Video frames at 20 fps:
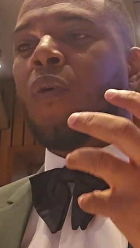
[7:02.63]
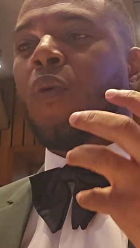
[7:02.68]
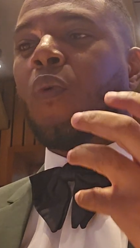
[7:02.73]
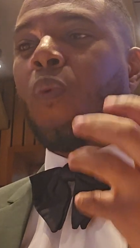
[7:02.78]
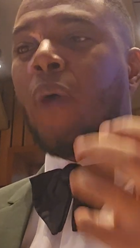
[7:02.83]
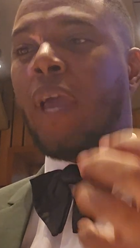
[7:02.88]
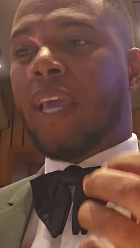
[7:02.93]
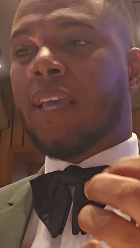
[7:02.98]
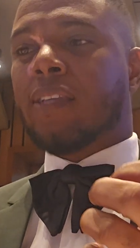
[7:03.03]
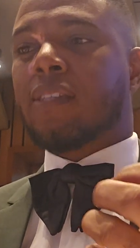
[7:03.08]

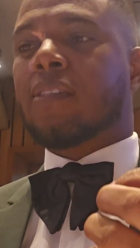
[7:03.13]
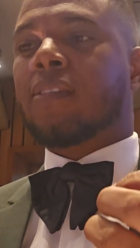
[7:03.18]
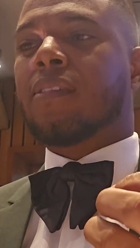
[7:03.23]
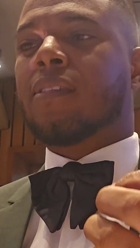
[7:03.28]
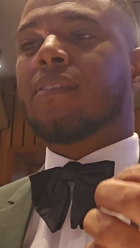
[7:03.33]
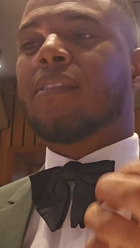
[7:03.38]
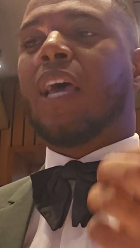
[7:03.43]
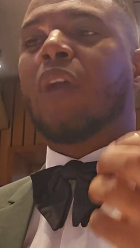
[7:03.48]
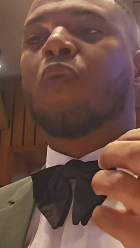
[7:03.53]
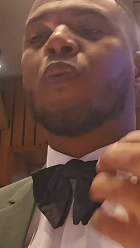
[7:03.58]

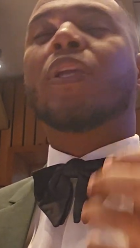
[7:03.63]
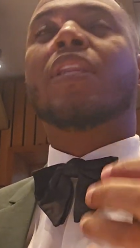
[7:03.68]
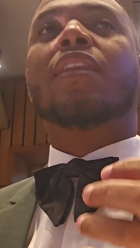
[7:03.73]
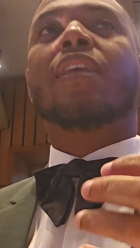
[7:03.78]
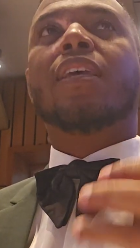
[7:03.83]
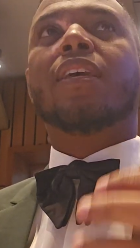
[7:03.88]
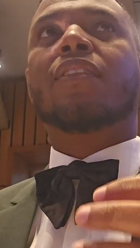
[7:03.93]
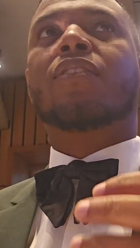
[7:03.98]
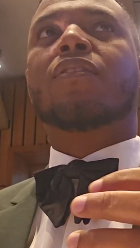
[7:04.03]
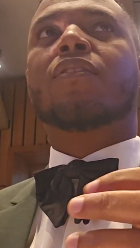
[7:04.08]
ways that we
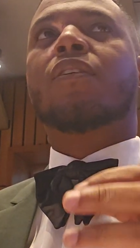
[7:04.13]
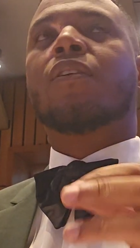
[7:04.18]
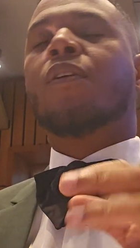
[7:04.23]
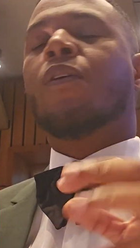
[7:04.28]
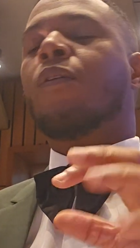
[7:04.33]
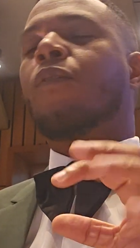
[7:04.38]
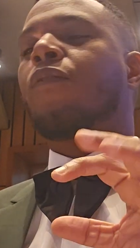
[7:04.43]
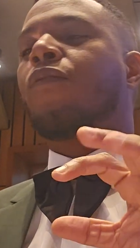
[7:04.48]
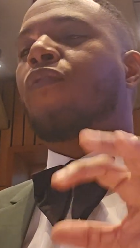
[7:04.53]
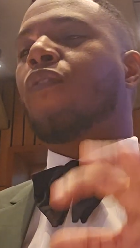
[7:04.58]
need
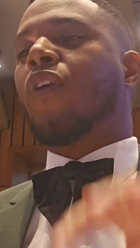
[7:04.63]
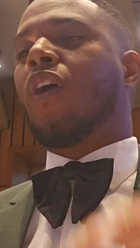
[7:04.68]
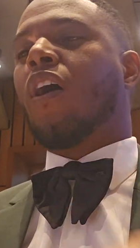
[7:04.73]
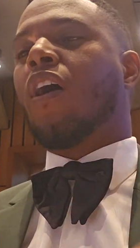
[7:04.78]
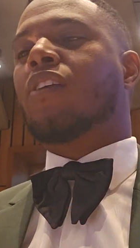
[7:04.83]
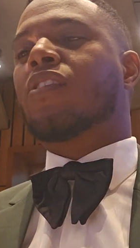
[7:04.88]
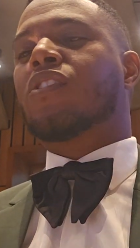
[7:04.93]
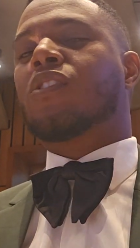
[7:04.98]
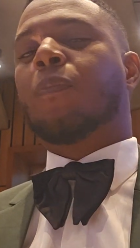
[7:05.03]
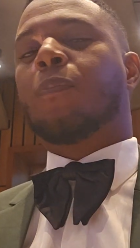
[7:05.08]
for
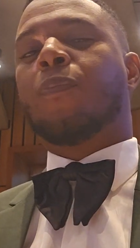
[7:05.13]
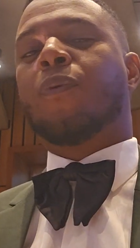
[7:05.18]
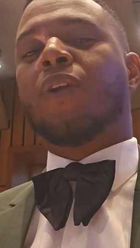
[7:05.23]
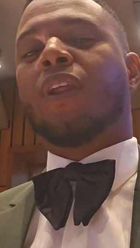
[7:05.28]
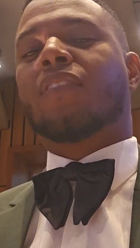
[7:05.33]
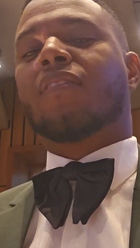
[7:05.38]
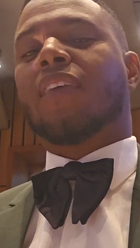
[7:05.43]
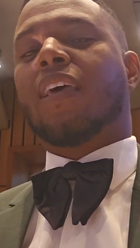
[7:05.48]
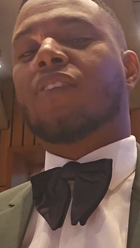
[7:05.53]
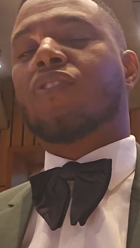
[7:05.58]
us to put
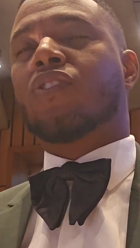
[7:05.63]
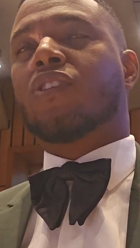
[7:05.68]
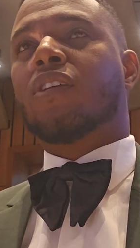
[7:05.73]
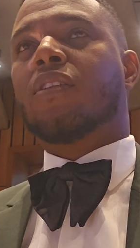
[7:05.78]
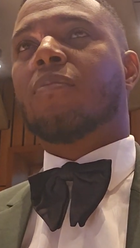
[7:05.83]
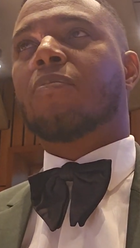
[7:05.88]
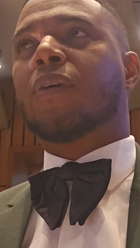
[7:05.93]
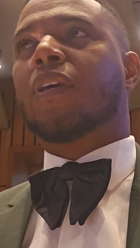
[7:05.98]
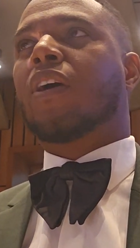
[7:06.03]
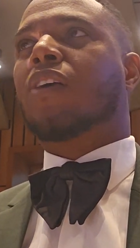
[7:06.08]

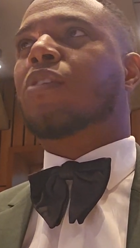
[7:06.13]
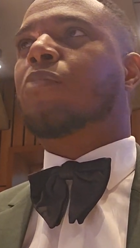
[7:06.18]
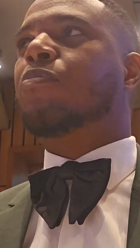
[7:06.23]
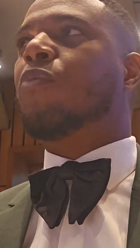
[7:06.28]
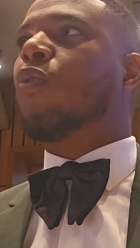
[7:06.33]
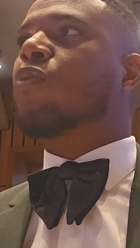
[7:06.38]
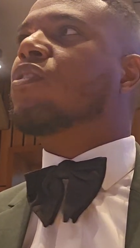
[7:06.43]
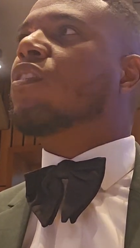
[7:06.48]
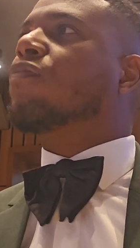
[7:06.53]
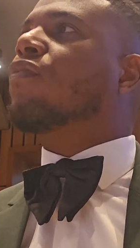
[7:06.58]
attention, because
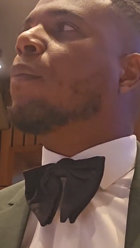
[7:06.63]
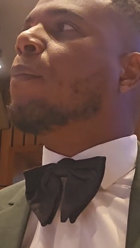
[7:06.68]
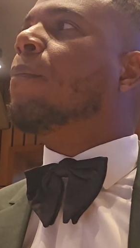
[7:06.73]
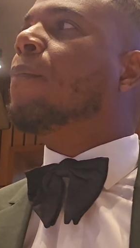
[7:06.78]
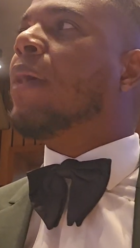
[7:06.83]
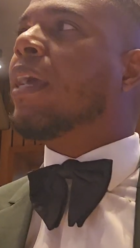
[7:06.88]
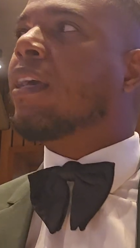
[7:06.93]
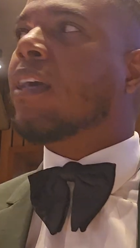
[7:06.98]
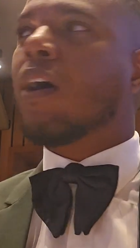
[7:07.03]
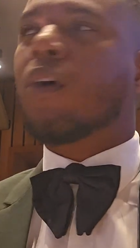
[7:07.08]
most of the
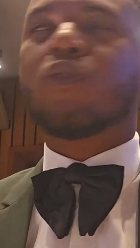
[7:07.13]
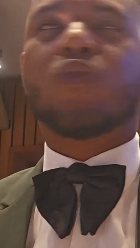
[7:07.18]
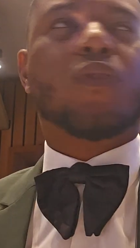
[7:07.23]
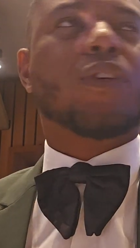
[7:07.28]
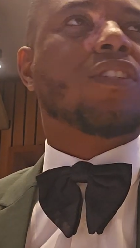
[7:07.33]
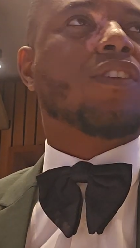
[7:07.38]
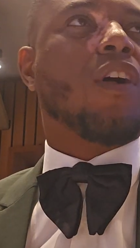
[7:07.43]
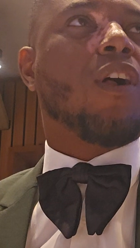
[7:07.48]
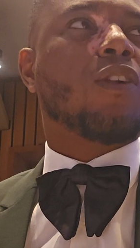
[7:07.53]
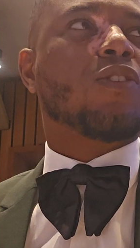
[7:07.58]
big
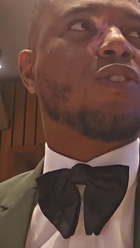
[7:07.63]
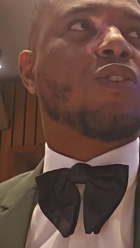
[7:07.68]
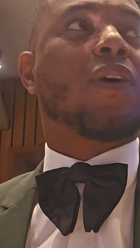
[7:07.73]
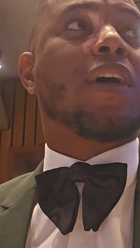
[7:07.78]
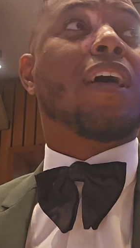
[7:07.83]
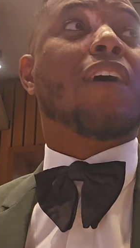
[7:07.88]
countries also